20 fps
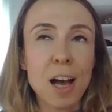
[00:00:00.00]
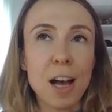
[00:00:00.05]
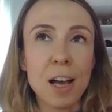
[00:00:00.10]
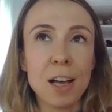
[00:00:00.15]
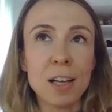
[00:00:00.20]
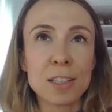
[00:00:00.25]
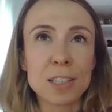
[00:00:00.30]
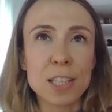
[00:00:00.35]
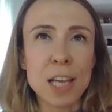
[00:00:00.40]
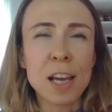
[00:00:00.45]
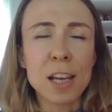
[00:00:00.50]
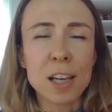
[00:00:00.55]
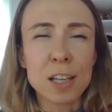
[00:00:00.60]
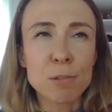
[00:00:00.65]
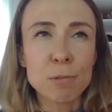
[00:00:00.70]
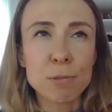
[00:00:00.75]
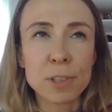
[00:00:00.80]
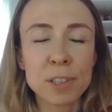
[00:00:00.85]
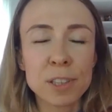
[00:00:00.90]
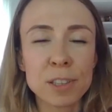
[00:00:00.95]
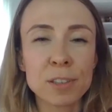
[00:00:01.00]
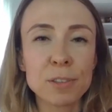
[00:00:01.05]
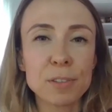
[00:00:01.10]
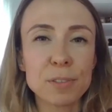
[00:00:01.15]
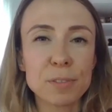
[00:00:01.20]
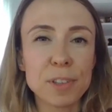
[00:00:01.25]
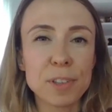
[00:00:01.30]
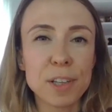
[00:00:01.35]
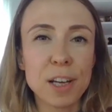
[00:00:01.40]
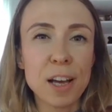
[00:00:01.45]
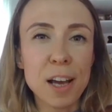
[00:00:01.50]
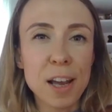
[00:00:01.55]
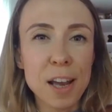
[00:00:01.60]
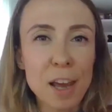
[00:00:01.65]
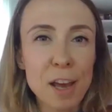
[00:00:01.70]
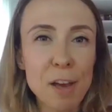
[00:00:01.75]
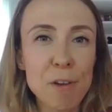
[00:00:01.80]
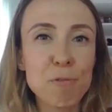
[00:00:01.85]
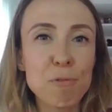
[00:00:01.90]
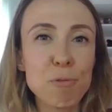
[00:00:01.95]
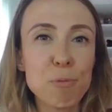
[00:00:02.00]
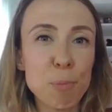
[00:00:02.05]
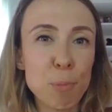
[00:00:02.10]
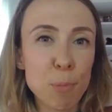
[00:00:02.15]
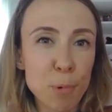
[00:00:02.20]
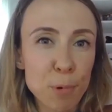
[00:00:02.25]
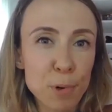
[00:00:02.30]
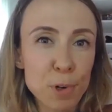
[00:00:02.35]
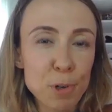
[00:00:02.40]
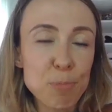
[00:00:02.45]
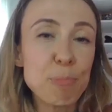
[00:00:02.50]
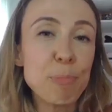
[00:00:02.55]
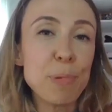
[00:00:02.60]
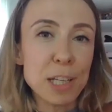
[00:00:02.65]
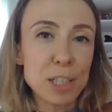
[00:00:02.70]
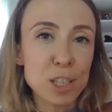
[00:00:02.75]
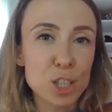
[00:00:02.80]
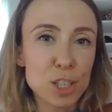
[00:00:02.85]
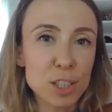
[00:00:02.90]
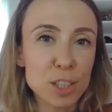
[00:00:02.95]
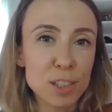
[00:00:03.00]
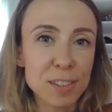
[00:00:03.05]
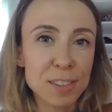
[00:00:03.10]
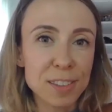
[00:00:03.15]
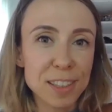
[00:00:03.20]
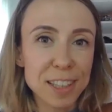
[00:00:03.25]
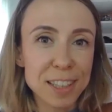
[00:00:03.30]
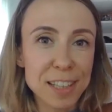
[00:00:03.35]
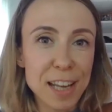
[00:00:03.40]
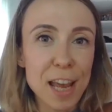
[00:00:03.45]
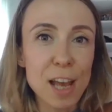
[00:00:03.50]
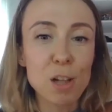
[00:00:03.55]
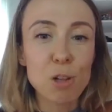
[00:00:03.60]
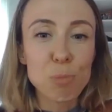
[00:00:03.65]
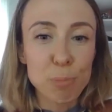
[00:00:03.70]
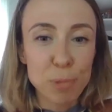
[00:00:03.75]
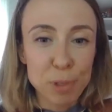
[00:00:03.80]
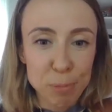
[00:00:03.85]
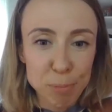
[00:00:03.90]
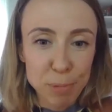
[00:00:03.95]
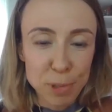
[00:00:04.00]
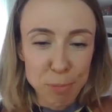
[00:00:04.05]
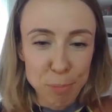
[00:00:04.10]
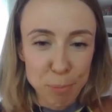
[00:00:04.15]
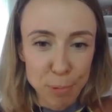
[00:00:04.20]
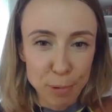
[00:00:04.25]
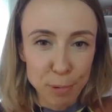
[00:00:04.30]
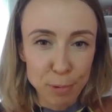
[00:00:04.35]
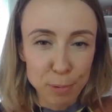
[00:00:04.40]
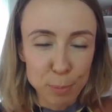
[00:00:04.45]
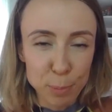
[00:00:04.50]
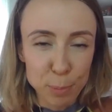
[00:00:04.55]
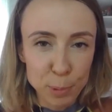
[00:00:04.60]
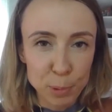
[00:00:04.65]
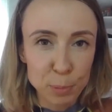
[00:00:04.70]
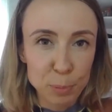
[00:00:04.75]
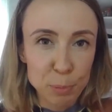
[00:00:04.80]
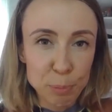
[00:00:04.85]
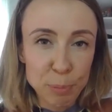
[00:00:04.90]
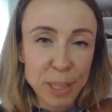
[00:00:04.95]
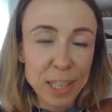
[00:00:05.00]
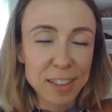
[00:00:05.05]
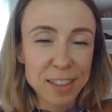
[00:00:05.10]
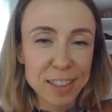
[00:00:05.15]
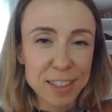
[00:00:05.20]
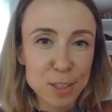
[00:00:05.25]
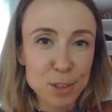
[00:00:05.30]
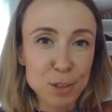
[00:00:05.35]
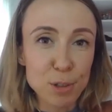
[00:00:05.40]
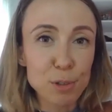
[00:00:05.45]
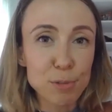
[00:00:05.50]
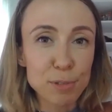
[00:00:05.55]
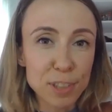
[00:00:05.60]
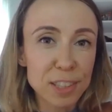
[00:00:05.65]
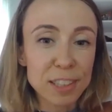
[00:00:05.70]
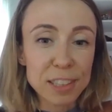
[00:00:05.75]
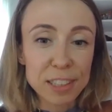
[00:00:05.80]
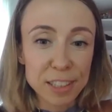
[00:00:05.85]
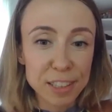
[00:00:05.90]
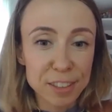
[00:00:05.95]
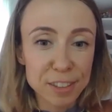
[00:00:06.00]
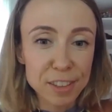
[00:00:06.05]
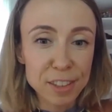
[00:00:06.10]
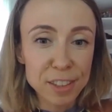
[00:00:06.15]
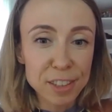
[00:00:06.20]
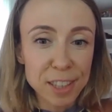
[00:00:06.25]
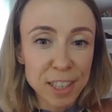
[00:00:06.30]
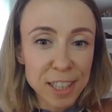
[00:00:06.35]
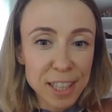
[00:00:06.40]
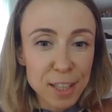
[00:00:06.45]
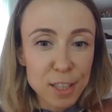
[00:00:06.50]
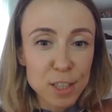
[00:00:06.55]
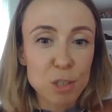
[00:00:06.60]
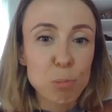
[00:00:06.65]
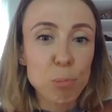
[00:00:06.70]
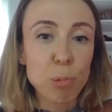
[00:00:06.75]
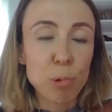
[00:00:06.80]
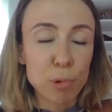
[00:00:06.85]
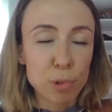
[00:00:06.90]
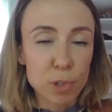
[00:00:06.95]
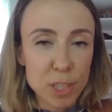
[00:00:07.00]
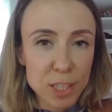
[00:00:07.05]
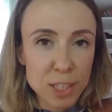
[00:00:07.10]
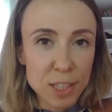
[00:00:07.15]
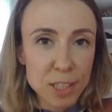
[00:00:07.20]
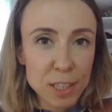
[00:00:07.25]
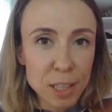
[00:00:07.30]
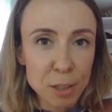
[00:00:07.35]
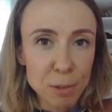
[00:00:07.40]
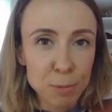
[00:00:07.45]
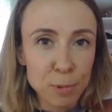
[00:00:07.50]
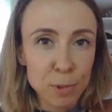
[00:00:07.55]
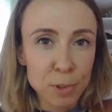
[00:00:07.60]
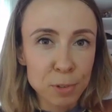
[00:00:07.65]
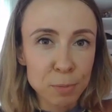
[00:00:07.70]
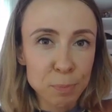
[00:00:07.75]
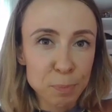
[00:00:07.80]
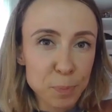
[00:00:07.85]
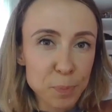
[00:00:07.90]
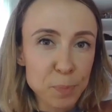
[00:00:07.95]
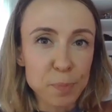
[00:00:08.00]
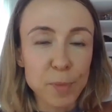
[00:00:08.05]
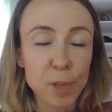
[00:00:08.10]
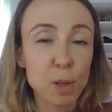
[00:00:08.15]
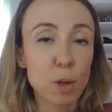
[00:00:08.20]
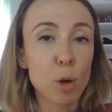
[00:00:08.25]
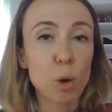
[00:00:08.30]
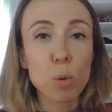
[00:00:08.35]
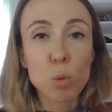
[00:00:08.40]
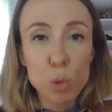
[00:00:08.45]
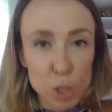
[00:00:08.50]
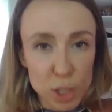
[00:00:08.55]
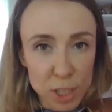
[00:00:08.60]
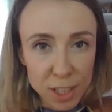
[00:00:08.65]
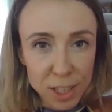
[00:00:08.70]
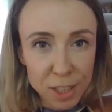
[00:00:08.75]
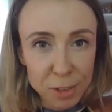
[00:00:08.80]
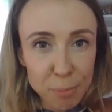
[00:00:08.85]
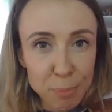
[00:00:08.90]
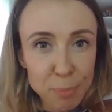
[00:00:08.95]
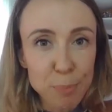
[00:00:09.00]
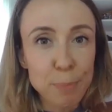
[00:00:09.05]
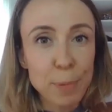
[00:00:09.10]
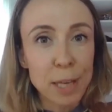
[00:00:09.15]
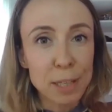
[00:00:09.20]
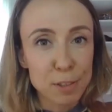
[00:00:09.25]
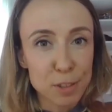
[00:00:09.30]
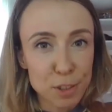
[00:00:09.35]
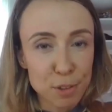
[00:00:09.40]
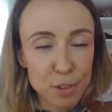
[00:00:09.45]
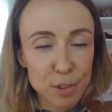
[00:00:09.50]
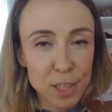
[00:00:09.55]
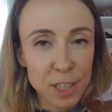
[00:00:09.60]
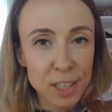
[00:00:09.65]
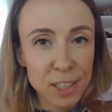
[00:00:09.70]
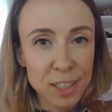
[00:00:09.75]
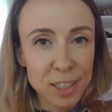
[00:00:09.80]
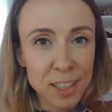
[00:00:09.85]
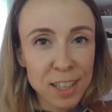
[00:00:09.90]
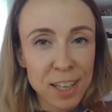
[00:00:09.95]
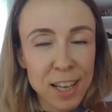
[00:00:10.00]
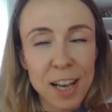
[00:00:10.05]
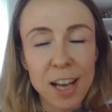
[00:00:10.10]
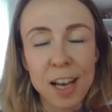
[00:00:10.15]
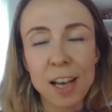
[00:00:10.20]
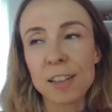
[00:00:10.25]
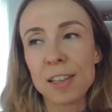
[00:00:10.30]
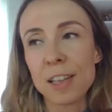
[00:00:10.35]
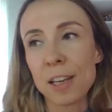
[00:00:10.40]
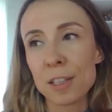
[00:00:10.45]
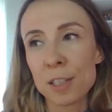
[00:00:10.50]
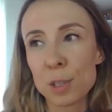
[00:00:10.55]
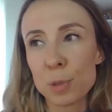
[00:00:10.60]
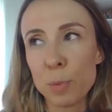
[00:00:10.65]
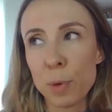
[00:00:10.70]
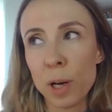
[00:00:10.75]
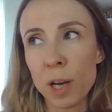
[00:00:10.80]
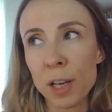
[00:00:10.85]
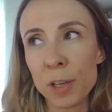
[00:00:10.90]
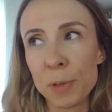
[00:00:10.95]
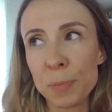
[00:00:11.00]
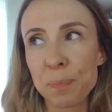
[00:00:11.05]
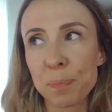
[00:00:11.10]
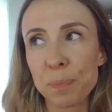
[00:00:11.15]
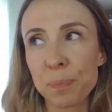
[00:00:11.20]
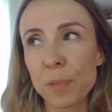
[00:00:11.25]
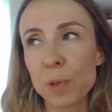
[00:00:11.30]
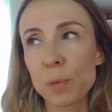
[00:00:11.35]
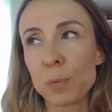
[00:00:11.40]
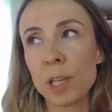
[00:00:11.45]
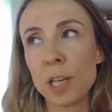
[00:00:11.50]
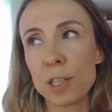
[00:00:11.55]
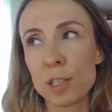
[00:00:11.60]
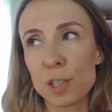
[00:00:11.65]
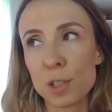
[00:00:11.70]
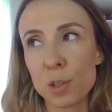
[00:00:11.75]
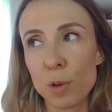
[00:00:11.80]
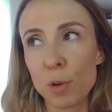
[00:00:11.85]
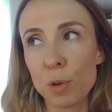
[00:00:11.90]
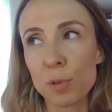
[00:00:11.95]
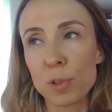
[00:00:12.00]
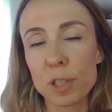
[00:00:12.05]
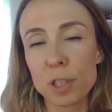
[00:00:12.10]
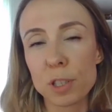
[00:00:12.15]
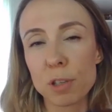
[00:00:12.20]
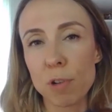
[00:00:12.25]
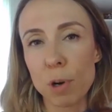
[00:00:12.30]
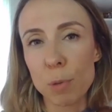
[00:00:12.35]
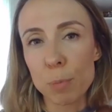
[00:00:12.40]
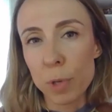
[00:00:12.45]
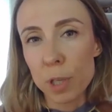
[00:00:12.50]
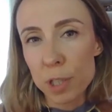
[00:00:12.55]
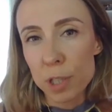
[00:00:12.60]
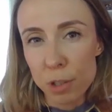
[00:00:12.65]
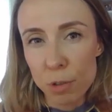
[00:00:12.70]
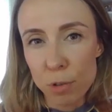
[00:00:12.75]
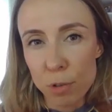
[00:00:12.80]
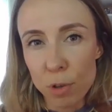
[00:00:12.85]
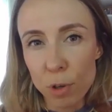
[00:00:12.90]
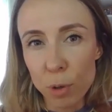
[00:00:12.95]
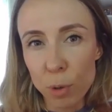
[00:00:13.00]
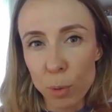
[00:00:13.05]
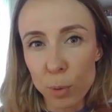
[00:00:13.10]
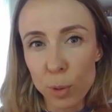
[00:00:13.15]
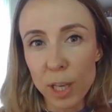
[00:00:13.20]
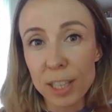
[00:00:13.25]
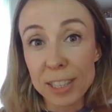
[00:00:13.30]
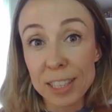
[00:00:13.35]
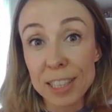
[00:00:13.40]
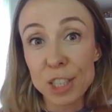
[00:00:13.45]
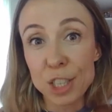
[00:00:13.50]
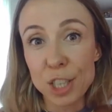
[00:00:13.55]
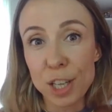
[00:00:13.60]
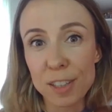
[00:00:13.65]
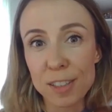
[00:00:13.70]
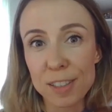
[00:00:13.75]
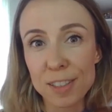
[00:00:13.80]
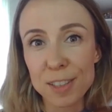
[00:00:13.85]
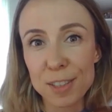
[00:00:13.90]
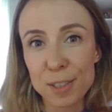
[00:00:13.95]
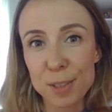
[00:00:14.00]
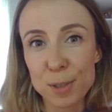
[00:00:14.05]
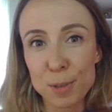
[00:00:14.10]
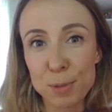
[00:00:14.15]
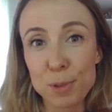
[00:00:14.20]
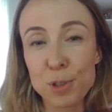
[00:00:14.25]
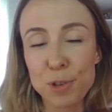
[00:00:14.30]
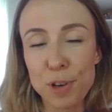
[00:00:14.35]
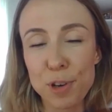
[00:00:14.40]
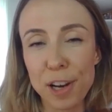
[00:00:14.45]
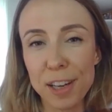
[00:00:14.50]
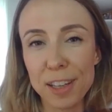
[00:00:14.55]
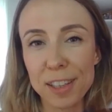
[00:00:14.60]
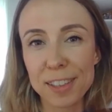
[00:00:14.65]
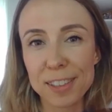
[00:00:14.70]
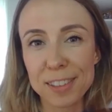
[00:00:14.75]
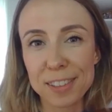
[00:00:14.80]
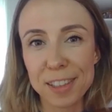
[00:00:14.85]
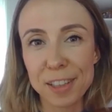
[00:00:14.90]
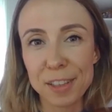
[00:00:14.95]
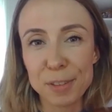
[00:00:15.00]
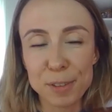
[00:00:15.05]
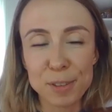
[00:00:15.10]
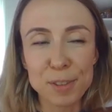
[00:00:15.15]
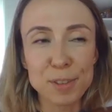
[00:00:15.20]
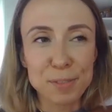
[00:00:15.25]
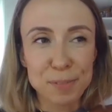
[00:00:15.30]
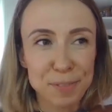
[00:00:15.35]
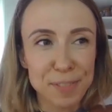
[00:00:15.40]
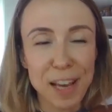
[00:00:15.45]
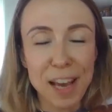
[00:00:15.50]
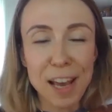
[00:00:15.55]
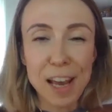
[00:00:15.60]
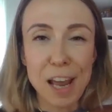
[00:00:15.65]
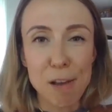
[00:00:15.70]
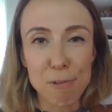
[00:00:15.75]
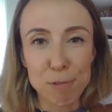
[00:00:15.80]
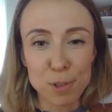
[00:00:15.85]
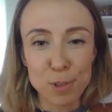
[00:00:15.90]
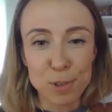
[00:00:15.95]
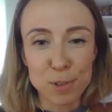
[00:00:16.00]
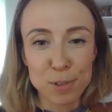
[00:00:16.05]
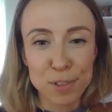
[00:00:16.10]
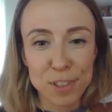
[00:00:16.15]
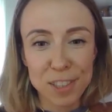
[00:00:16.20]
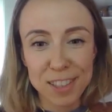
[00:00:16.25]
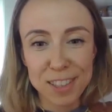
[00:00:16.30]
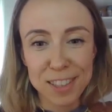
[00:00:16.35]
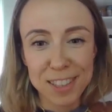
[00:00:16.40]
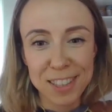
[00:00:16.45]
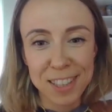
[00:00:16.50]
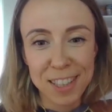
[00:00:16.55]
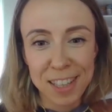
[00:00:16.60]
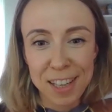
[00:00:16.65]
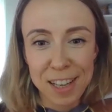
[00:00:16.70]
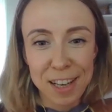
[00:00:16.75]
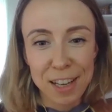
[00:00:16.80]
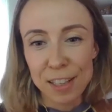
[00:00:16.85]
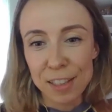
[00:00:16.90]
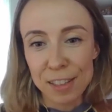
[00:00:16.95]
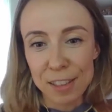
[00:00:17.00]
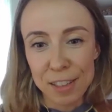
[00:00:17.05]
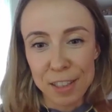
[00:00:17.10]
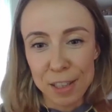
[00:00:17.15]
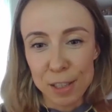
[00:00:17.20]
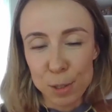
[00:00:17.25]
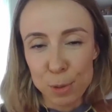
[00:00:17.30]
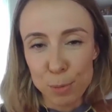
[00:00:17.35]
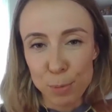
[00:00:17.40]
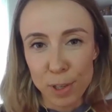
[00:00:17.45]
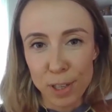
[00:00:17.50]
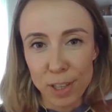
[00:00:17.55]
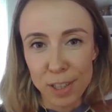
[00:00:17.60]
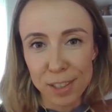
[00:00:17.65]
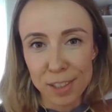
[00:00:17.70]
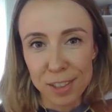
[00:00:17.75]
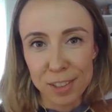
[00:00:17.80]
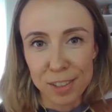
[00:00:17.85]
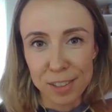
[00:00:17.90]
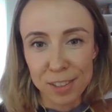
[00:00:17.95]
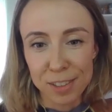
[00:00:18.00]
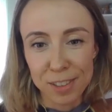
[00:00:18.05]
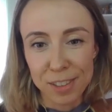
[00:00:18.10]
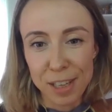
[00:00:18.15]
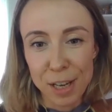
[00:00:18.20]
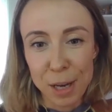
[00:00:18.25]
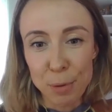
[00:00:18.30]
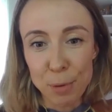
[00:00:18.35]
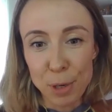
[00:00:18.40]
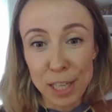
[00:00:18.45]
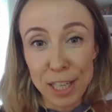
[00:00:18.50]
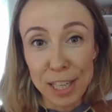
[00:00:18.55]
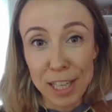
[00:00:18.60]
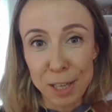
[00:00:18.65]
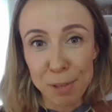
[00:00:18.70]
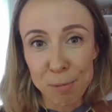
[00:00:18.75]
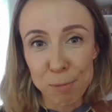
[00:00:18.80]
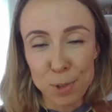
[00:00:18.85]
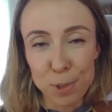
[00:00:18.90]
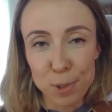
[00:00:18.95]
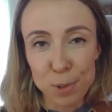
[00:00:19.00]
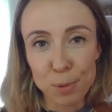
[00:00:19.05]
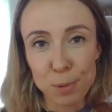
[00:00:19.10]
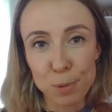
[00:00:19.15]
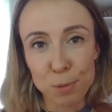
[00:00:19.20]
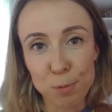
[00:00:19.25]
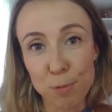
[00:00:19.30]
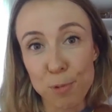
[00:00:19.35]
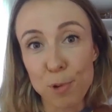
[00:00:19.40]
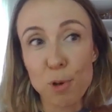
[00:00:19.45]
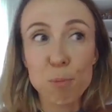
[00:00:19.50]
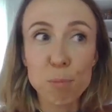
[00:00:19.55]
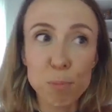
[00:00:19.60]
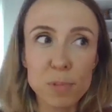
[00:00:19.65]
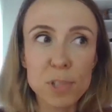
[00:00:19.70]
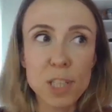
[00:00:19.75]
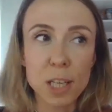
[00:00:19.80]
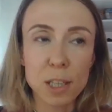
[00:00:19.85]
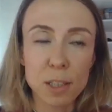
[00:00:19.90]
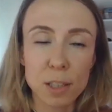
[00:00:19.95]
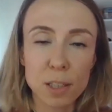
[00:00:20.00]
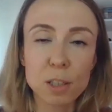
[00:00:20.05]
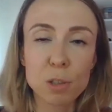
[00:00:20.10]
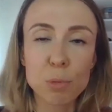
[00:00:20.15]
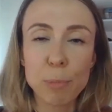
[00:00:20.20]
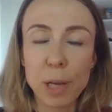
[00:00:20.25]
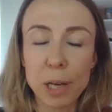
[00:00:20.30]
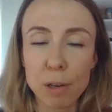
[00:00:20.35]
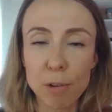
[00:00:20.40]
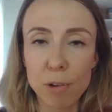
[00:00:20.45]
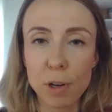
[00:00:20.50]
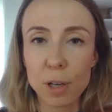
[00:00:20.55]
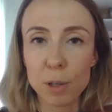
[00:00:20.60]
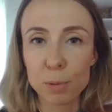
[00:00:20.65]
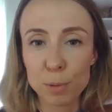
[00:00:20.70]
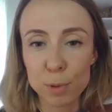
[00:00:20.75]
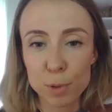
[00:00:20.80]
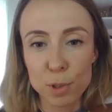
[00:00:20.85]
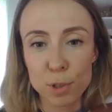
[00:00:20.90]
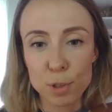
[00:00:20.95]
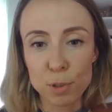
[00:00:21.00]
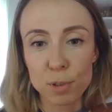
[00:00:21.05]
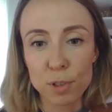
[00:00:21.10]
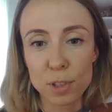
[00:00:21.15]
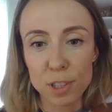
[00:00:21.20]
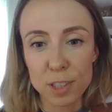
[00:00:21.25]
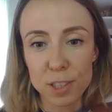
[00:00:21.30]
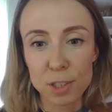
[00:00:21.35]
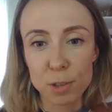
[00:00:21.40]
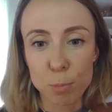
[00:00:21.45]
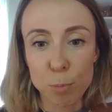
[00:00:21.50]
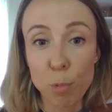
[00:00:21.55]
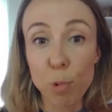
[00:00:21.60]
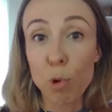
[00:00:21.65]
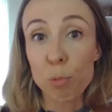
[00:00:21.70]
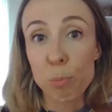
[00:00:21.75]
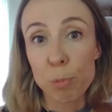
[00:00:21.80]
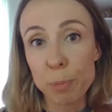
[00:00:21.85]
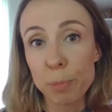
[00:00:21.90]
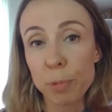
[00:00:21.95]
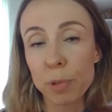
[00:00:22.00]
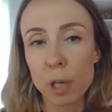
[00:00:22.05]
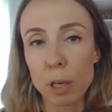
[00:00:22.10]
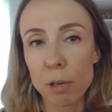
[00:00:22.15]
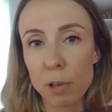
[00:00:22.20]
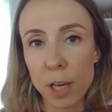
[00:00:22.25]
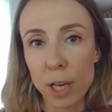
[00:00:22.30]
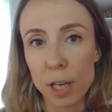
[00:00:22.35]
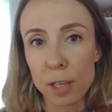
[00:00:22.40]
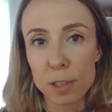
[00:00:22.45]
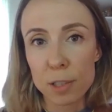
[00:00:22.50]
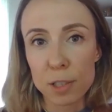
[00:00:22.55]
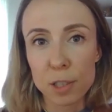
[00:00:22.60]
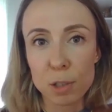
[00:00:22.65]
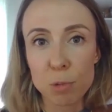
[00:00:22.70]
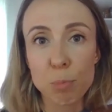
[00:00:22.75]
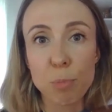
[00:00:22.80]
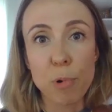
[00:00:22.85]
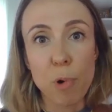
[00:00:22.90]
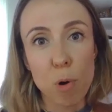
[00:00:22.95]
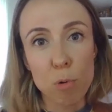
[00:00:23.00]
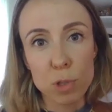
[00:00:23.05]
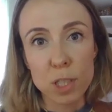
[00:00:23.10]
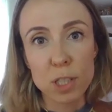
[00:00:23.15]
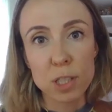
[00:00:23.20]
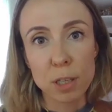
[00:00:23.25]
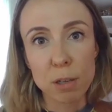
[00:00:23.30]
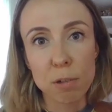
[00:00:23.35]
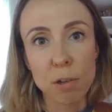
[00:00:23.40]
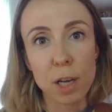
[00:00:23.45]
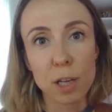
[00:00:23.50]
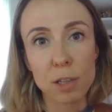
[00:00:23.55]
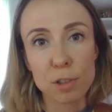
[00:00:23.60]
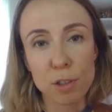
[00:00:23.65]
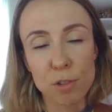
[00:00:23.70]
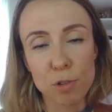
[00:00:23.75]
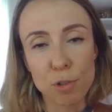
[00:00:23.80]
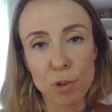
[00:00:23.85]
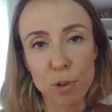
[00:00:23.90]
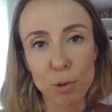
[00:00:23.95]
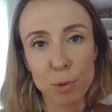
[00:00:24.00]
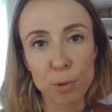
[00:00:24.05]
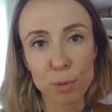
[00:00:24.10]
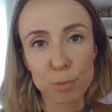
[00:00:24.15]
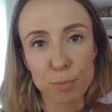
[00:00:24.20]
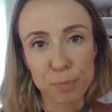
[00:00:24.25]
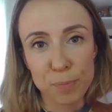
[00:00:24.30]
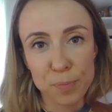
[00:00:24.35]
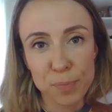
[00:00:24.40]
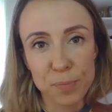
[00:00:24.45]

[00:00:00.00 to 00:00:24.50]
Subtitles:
And I had a feeling I have more passion in helping people, being this servant leader, supporting someone, coaching, mentoring. And that is why when I saw the Scrum Master role and the chance to try it, I thought I have to do this. And that is how I came from technical background to this more people-oriented, process-oriented role.